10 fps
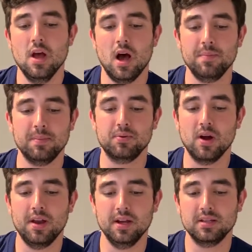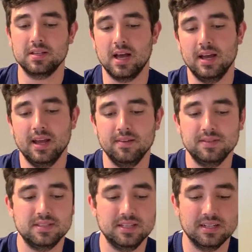On my product side, I have
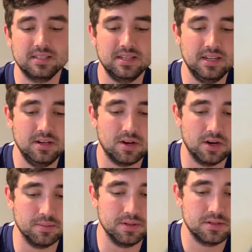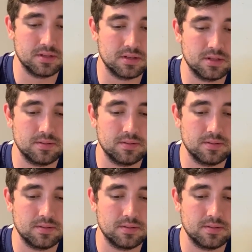16 carbons.